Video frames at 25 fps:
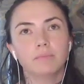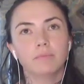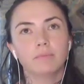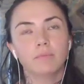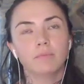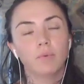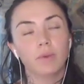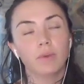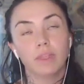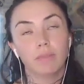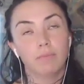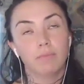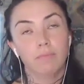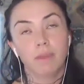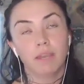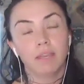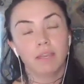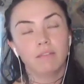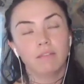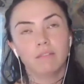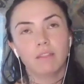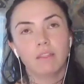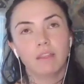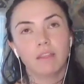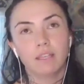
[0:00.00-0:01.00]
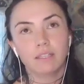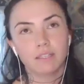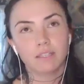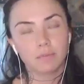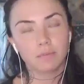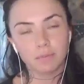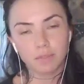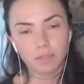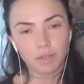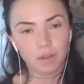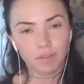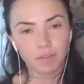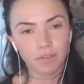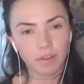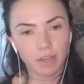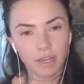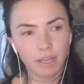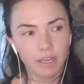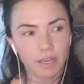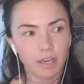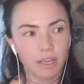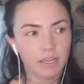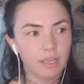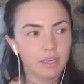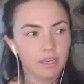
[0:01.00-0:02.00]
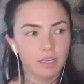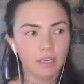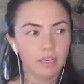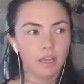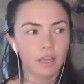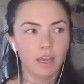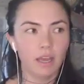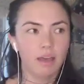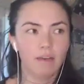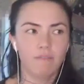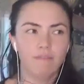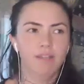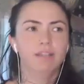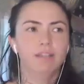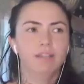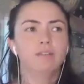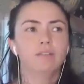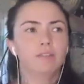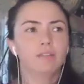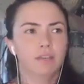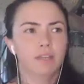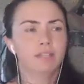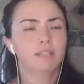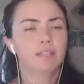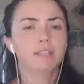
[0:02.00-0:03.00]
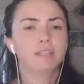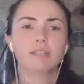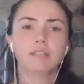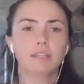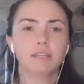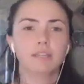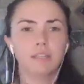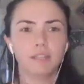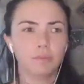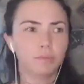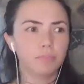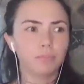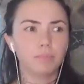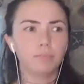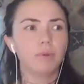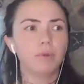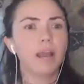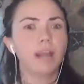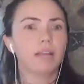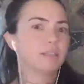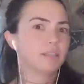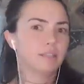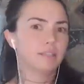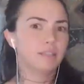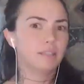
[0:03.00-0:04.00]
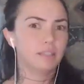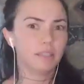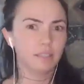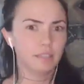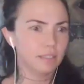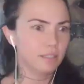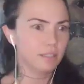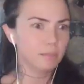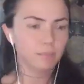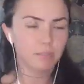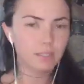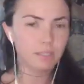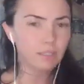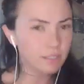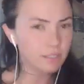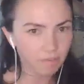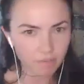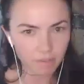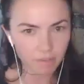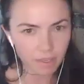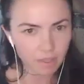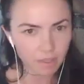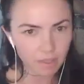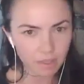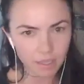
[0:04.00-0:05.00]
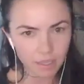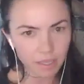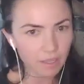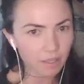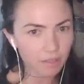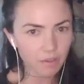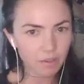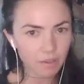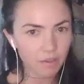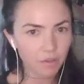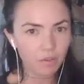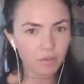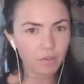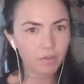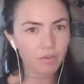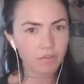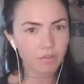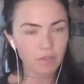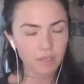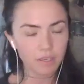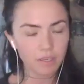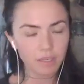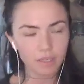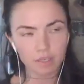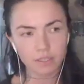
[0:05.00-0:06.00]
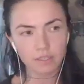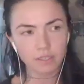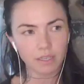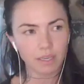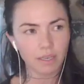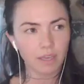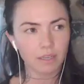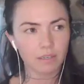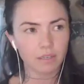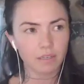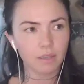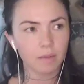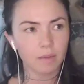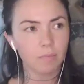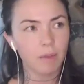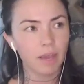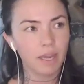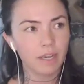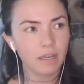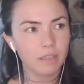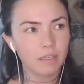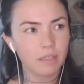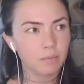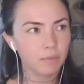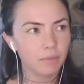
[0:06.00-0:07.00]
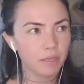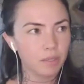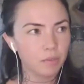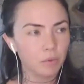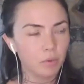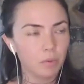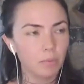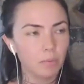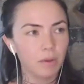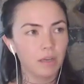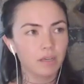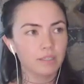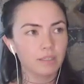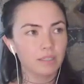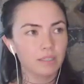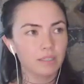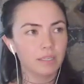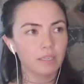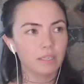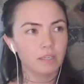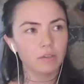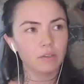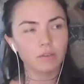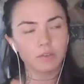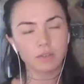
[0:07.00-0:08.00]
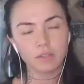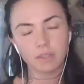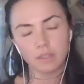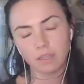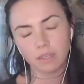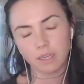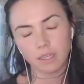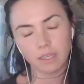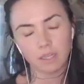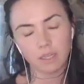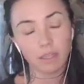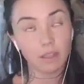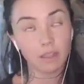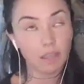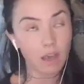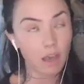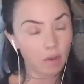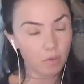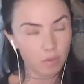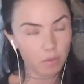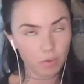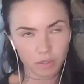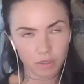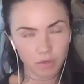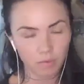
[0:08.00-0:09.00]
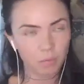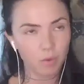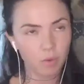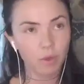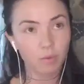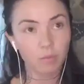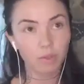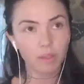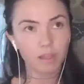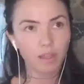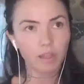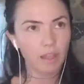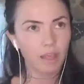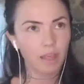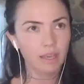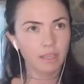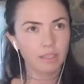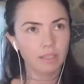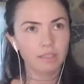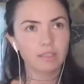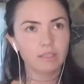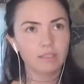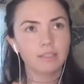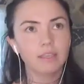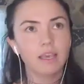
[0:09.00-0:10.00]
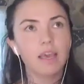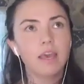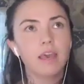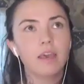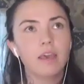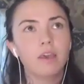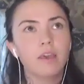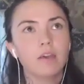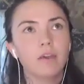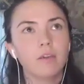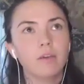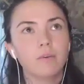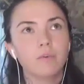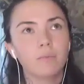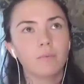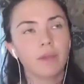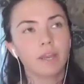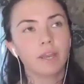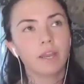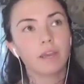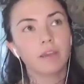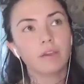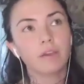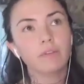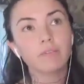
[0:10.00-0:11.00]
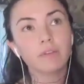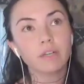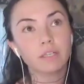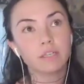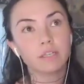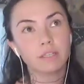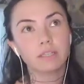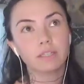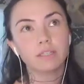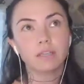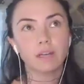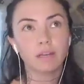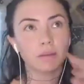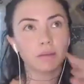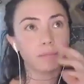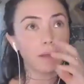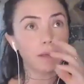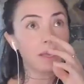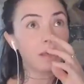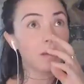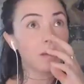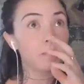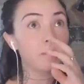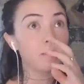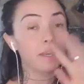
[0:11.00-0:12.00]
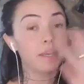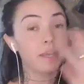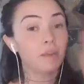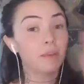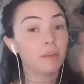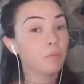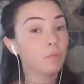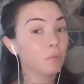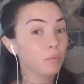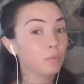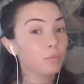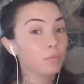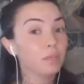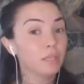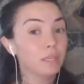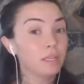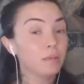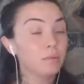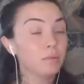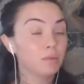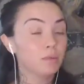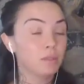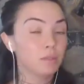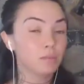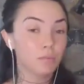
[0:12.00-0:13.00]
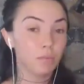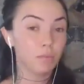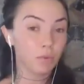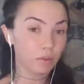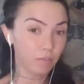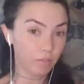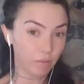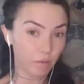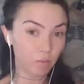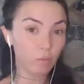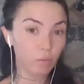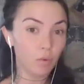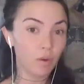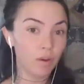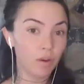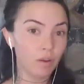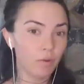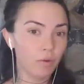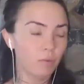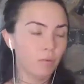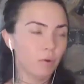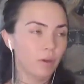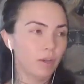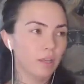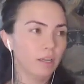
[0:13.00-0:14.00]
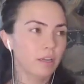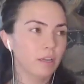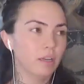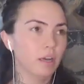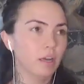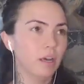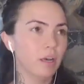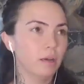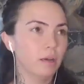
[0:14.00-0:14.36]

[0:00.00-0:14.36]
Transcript: with many of the things I'm certified in, I haven't necessarily practiced these specifically, through the years. I kind of combine it to my toolbox. I did Kundalini a lot one-on-one with clients when I originally started my company, and it was more of a one-on-one